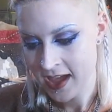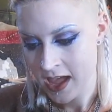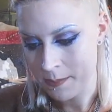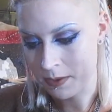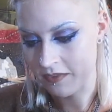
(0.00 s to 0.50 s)

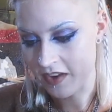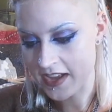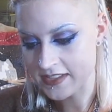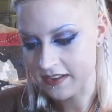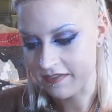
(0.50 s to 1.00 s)
It
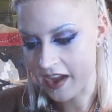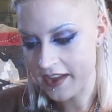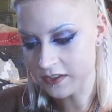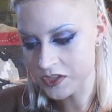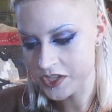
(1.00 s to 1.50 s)
provides a
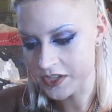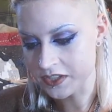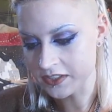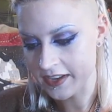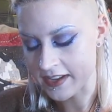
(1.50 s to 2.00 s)
vital
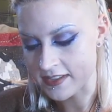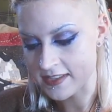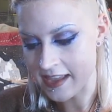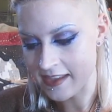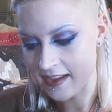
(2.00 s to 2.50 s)
shield against
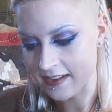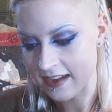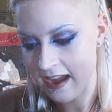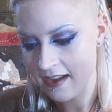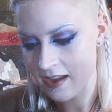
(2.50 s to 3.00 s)
psychic
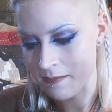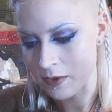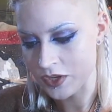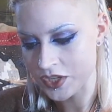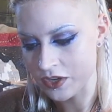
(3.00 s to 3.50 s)
attack,
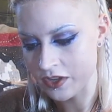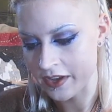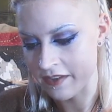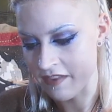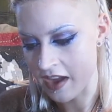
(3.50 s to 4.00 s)
emotional
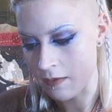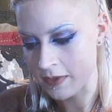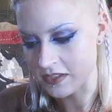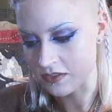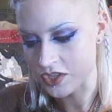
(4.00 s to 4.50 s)
and
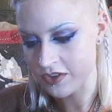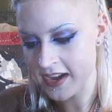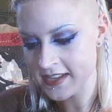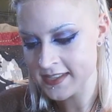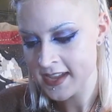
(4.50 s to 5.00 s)
environmental
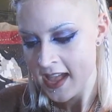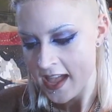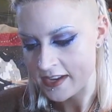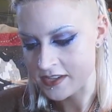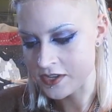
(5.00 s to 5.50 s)
stress,
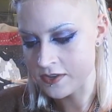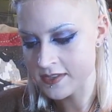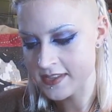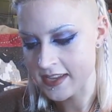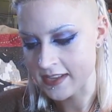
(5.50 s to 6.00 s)
and is
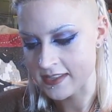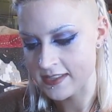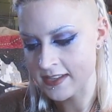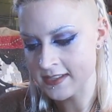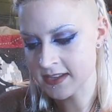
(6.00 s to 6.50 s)
used
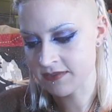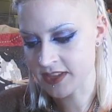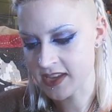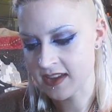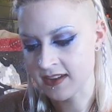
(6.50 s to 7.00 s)

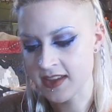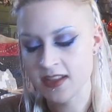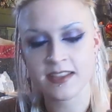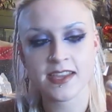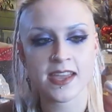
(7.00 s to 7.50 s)
extensively in
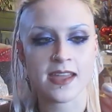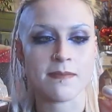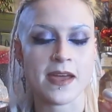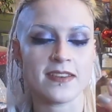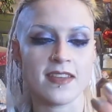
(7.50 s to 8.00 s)
healing and
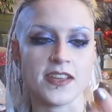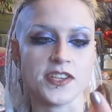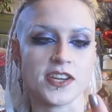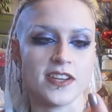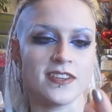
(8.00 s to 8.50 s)

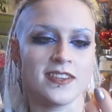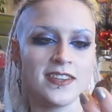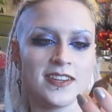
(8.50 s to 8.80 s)
meditation